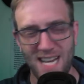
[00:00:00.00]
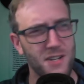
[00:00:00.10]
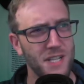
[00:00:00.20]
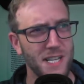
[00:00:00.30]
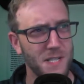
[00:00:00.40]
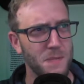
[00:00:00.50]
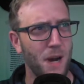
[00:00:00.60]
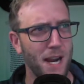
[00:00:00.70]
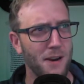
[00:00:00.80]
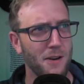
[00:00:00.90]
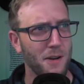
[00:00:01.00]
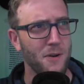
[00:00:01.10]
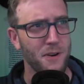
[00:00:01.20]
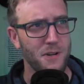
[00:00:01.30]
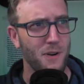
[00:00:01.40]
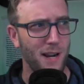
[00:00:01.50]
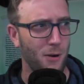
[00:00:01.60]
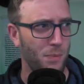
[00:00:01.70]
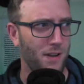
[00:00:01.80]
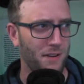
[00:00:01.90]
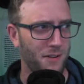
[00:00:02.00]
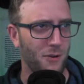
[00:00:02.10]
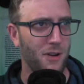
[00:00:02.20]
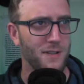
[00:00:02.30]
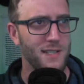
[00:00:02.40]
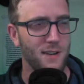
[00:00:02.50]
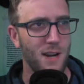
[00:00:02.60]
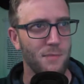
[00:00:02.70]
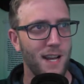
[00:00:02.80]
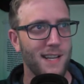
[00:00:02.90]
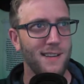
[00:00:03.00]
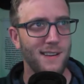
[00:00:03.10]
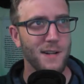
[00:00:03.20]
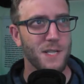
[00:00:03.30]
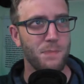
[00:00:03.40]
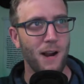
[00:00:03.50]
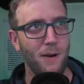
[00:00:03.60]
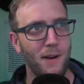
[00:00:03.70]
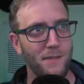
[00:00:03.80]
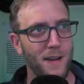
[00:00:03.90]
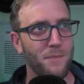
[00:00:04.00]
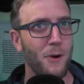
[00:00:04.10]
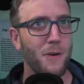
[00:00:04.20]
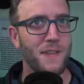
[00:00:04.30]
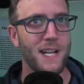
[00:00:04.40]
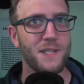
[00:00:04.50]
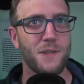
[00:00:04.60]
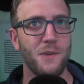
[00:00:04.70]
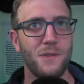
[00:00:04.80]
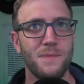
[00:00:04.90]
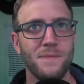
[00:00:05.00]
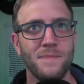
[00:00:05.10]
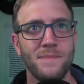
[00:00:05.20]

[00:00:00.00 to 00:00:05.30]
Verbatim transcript: I actually aspire to own a Traeger pellet grill, so I'm like an aspiring vet, bro. If that's true.